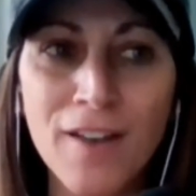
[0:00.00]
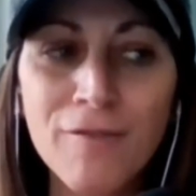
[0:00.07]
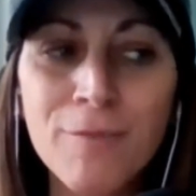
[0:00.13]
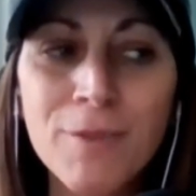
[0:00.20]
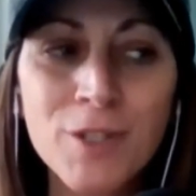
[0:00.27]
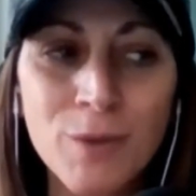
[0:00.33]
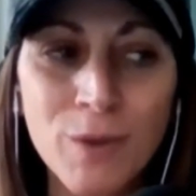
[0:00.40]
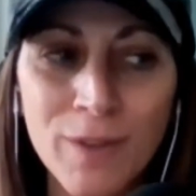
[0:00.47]
I
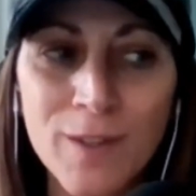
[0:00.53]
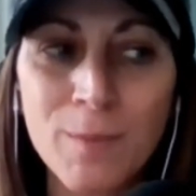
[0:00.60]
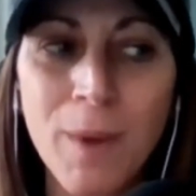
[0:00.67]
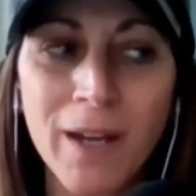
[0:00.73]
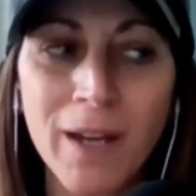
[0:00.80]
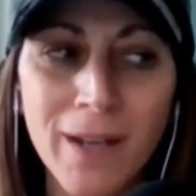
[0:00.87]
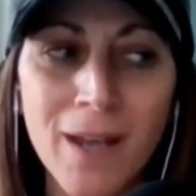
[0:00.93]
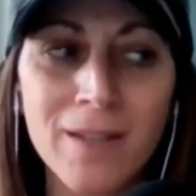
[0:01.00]
have been doing this
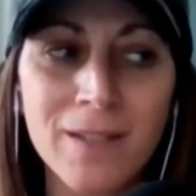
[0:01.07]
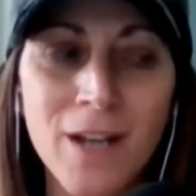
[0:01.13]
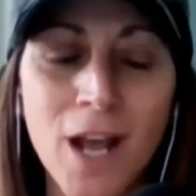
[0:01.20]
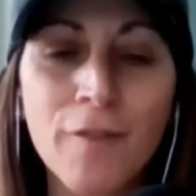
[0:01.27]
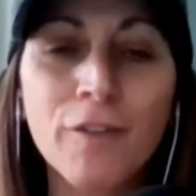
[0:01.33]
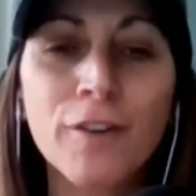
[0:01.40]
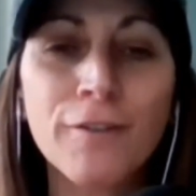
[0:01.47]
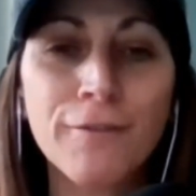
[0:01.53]
podcast
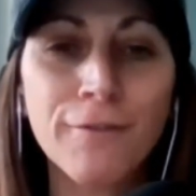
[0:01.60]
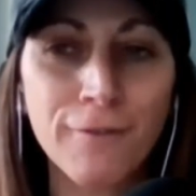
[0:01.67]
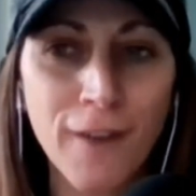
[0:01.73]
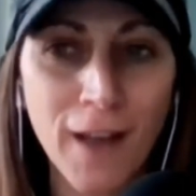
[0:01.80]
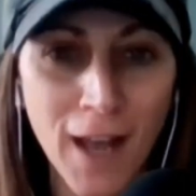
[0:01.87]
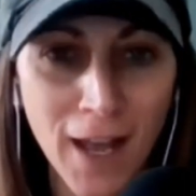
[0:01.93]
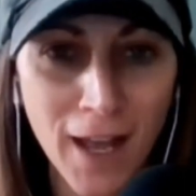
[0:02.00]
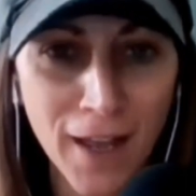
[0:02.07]
now for
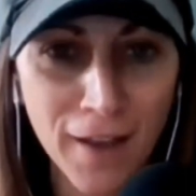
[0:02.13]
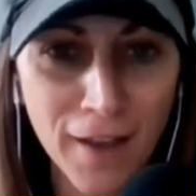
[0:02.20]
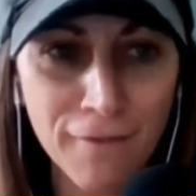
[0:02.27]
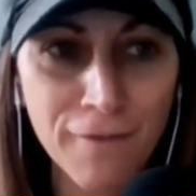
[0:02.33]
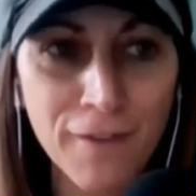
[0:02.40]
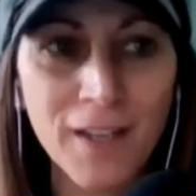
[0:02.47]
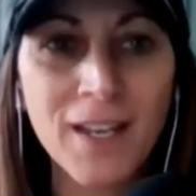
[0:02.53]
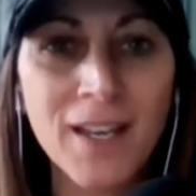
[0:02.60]

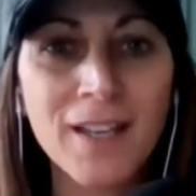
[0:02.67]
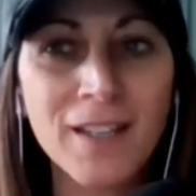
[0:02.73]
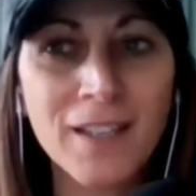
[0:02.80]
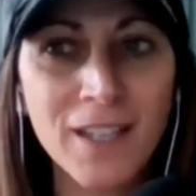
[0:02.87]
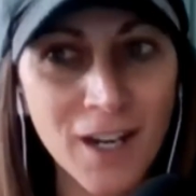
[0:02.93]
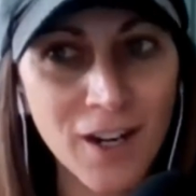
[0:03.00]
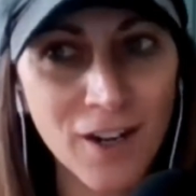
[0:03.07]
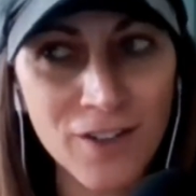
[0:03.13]
five
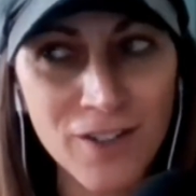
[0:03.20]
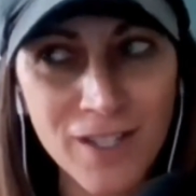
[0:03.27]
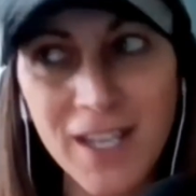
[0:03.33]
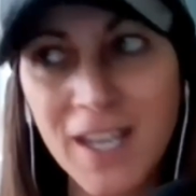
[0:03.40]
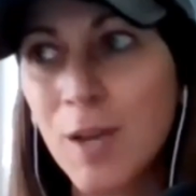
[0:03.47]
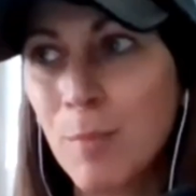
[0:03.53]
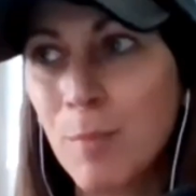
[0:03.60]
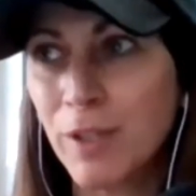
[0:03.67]
years.
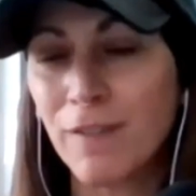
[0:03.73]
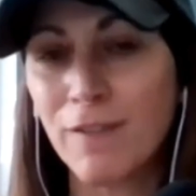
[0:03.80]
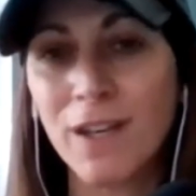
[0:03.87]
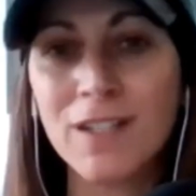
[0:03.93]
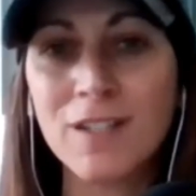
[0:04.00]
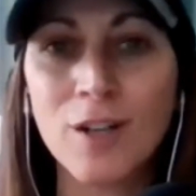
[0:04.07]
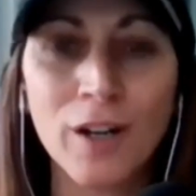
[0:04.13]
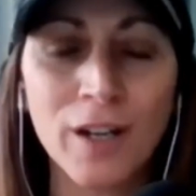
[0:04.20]
I can't believe
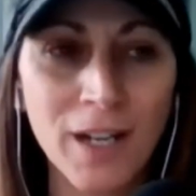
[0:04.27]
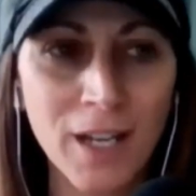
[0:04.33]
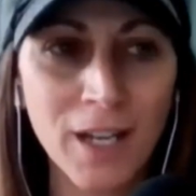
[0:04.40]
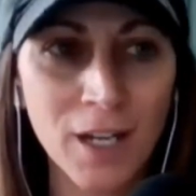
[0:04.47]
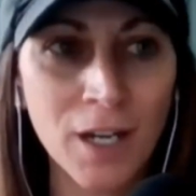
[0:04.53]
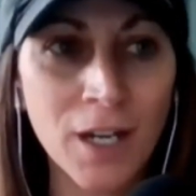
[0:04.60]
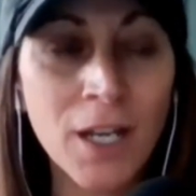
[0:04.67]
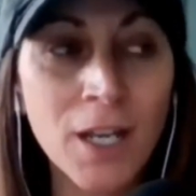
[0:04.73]
it. it. Started
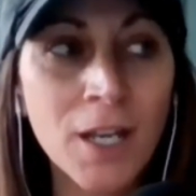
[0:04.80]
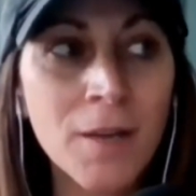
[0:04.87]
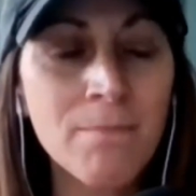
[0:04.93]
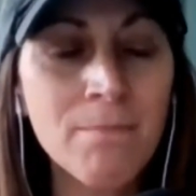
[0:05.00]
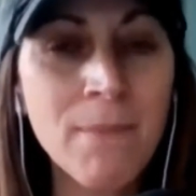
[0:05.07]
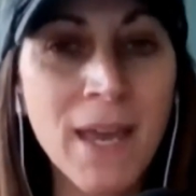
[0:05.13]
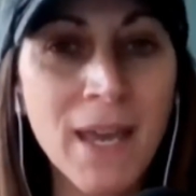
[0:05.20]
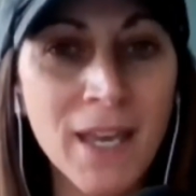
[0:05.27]
in
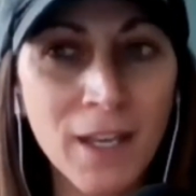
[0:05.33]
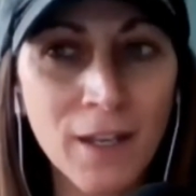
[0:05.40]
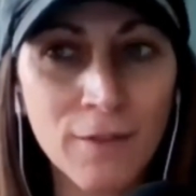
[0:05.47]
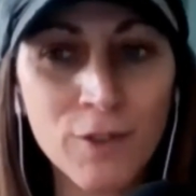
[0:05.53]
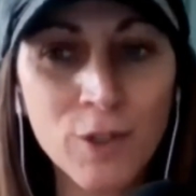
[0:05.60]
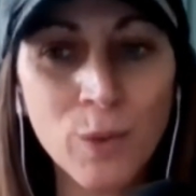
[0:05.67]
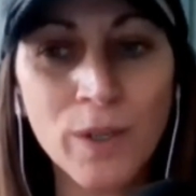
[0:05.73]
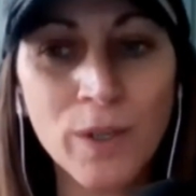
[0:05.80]
May
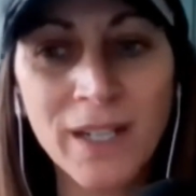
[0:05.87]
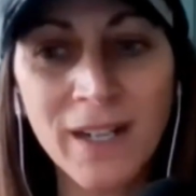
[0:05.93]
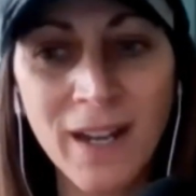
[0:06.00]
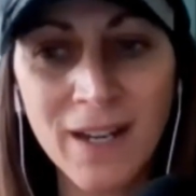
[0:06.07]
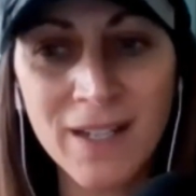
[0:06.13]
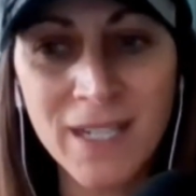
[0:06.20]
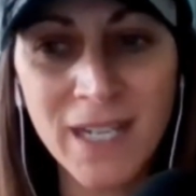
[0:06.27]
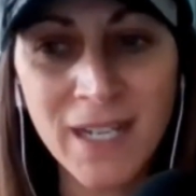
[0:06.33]
of
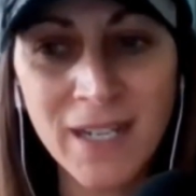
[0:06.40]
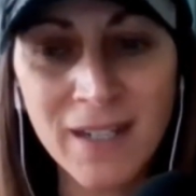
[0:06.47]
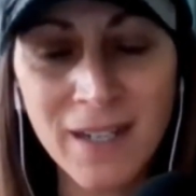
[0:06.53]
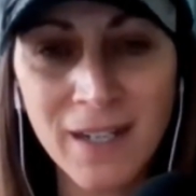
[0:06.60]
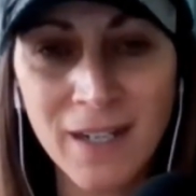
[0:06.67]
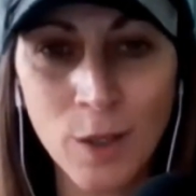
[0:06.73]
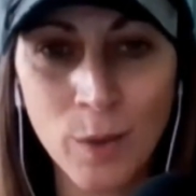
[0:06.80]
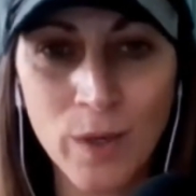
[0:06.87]

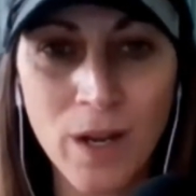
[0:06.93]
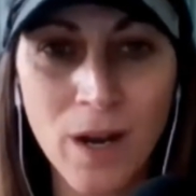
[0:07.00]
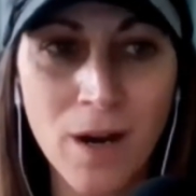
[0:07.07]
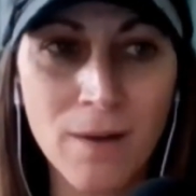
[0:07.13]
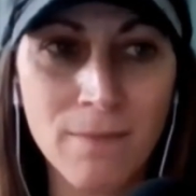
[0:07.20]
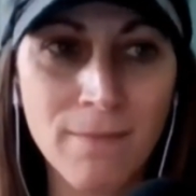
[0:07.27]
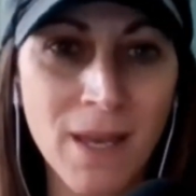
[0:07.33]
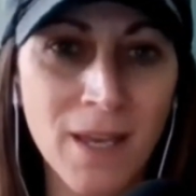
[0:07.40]
2019, and here we
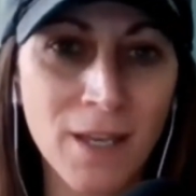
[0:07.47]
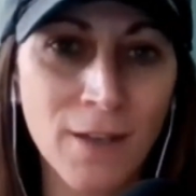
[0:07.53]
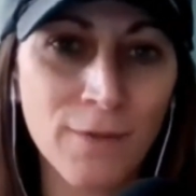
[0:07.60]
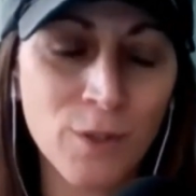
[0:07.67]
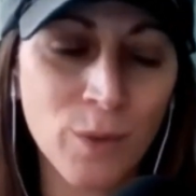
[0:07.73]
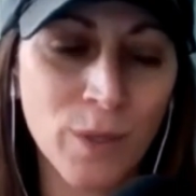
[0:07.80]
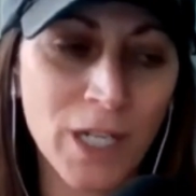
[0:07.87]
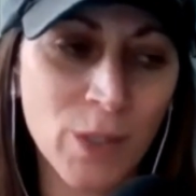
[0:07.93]
are, May
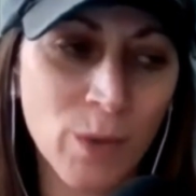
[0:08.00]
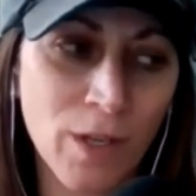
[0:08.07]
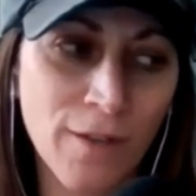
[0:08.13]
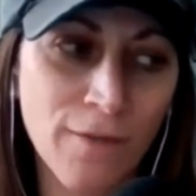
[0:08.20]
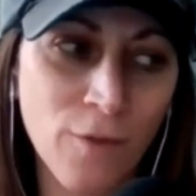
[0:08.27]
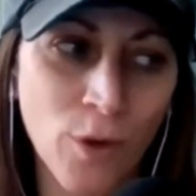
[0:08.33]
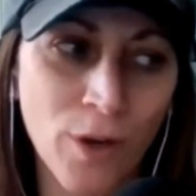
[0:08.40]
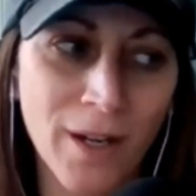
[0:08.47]
of
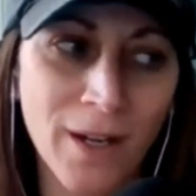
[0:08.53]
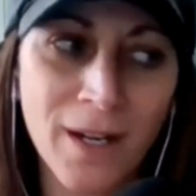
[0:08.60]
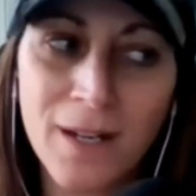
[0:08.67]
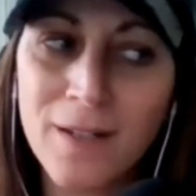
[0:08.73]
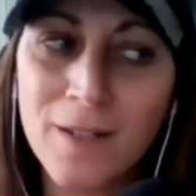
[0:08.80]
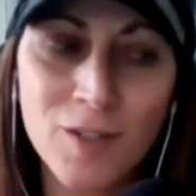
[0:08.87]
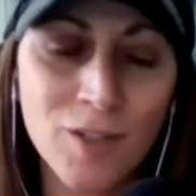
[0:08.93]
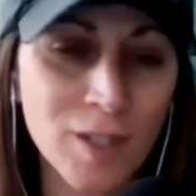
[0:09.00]
2024.
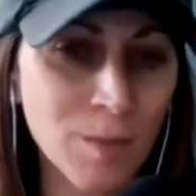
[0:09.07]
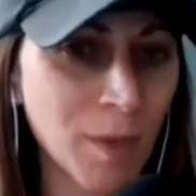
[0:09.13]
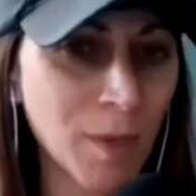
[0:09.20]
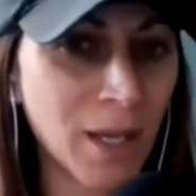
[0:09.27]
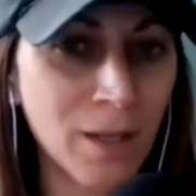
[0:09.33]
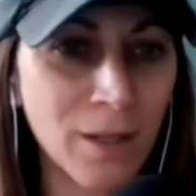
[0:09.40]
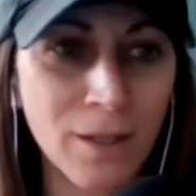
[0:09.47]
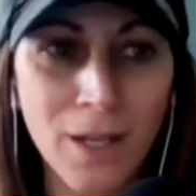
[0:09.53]
And it has just
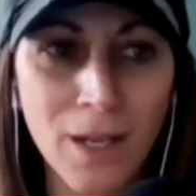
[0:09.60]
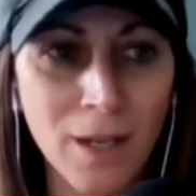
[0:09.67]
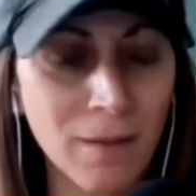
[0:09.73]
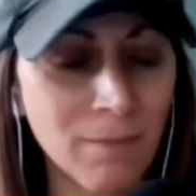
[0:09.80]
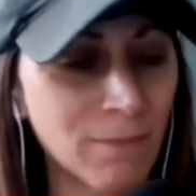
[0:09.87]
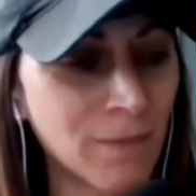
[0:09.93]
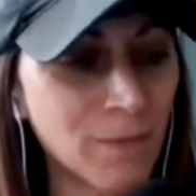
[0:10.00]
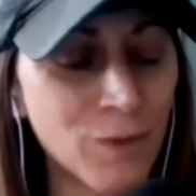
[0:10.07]
been
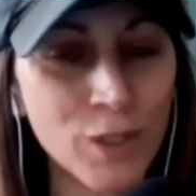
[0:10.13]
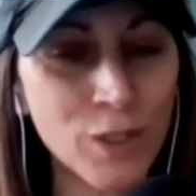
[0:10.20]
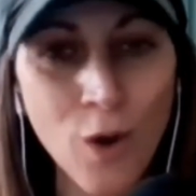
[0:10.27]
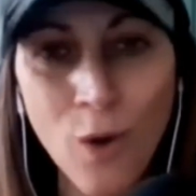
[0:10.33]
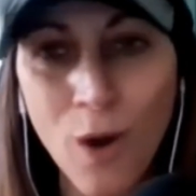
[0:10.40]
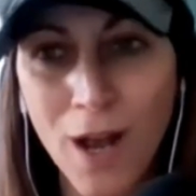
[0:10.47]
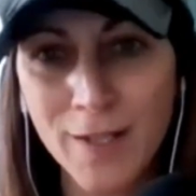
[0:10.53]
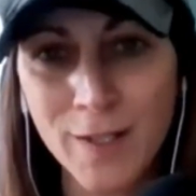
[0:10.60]

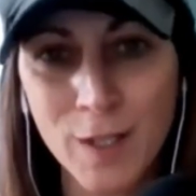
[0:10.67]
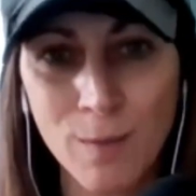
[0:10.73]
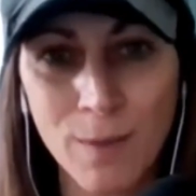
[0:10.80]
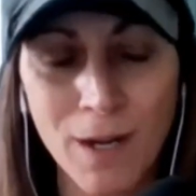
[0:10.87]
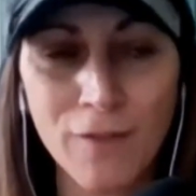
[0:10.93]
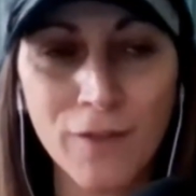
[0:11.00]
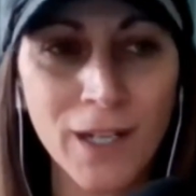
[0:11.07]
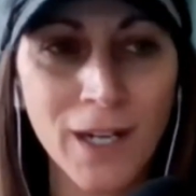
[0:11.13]
so
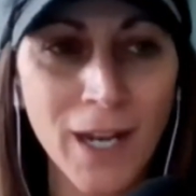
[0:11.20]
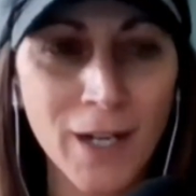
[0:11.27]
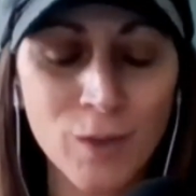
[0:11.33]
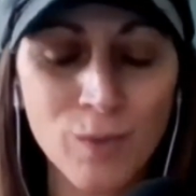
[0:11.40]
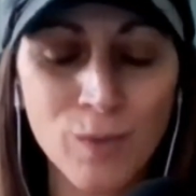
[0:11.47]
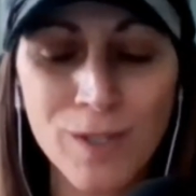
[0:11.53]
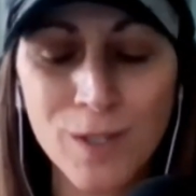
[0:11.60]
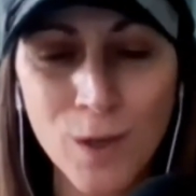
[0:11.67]
awesome. And I've
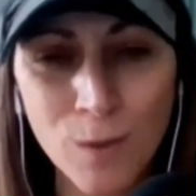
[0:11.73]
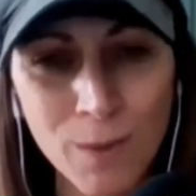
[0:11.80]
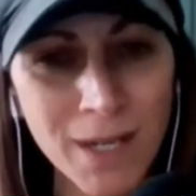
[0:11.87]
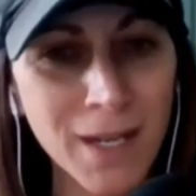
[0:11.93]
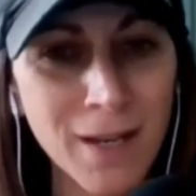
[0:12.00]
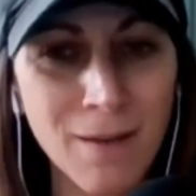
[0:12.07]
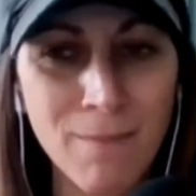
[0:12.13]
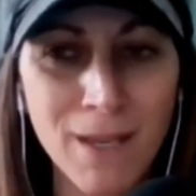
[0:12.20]
connected with so
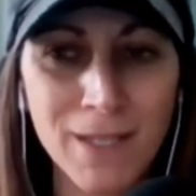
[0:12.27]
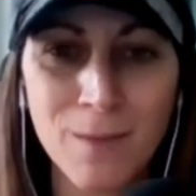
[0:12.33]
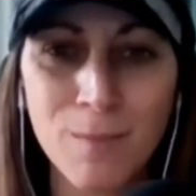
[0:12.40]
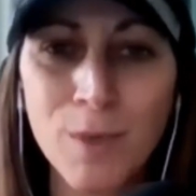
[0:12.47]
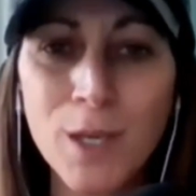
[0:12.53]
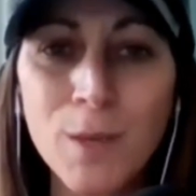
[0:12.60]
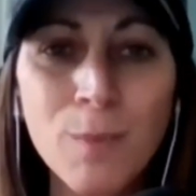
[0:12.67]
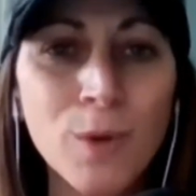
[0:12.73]
many
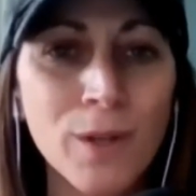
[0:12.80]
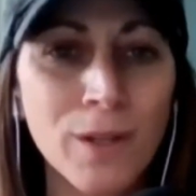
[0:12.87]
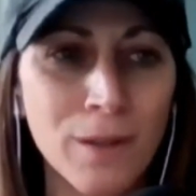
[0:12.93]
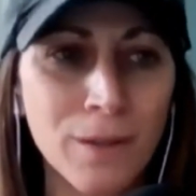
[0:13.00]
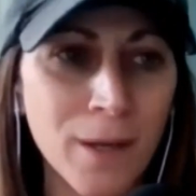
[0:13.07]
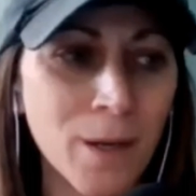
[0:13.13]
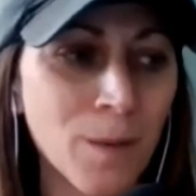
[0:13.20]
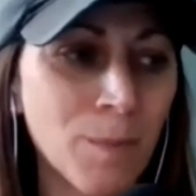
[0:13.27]
amazing people
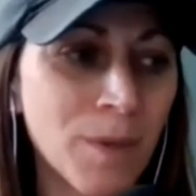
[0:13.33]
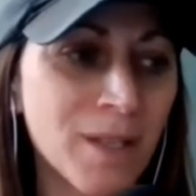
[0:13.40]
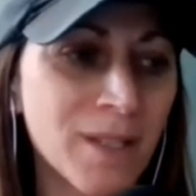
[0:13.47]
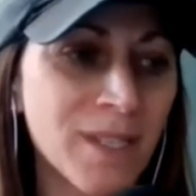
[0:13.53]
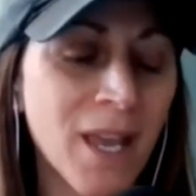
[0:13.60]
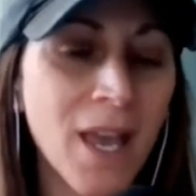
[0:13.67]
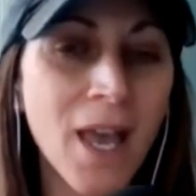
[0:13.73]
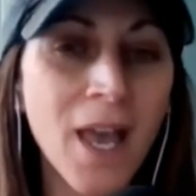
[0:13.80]
and
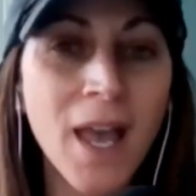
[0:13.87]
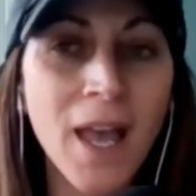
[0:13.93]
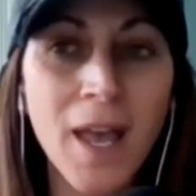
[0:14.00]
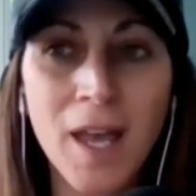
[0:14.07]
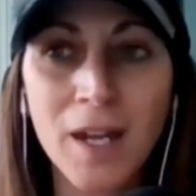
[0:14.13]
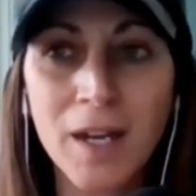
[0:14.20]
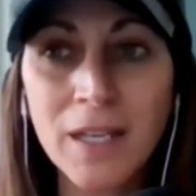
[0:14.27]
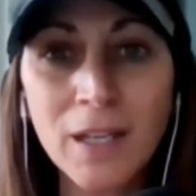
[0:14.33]
therapists
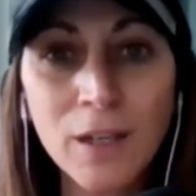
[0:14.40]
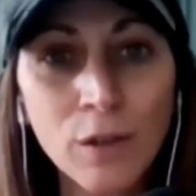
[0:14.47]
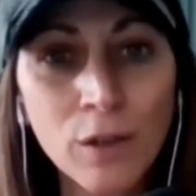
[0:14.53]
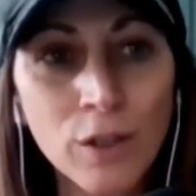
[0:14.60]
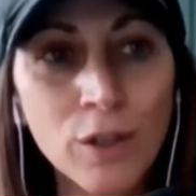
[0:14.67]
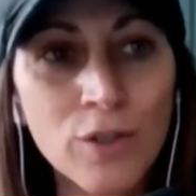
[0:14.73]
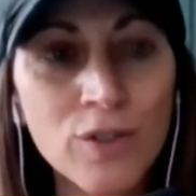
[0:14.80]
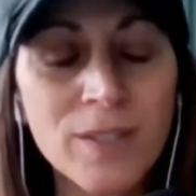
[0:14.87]
and
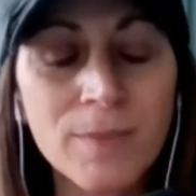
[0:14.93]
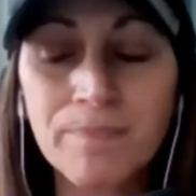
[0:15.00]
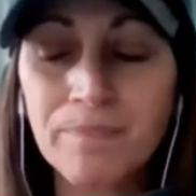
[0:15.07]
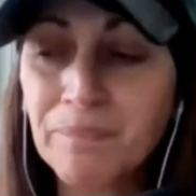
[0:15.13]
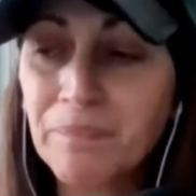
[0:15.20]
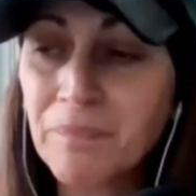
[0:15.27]
healers